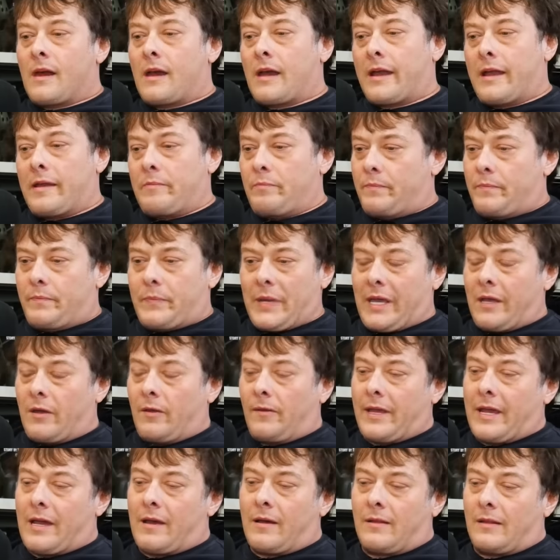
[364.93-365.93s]
I
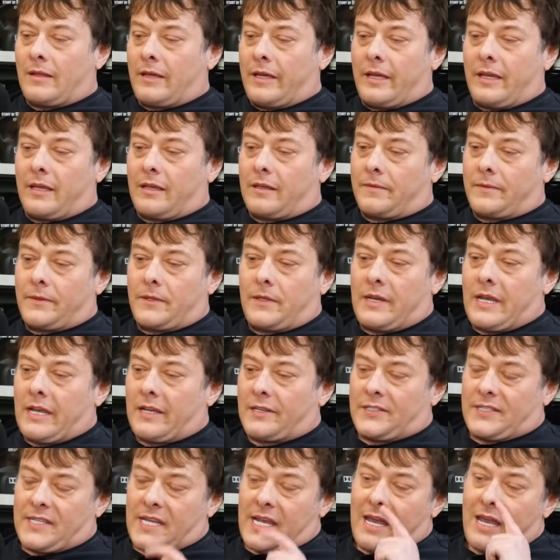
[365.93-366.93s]
bailed out like the
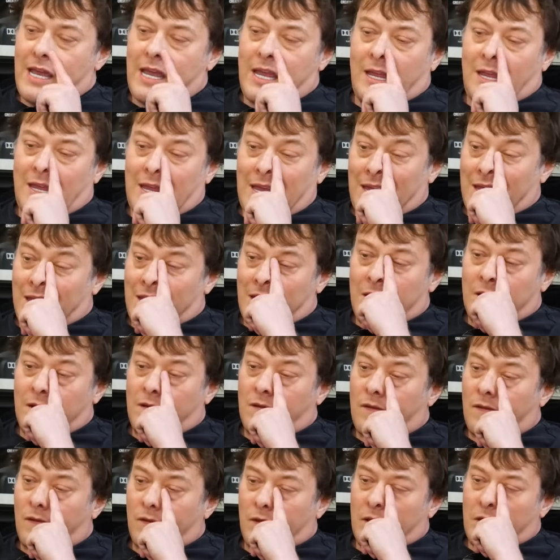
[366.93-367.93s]
next day,
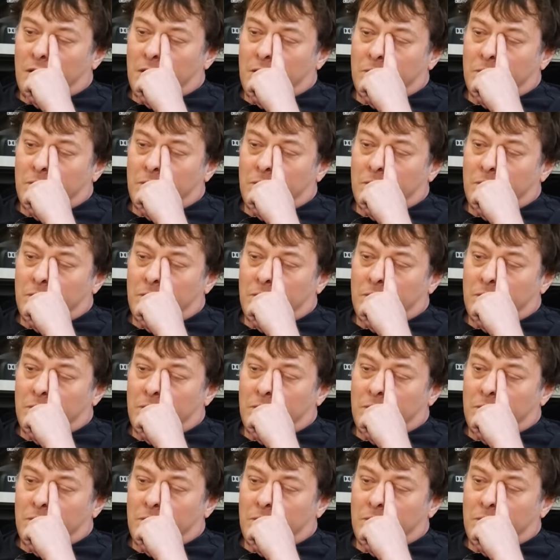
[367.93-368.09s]
and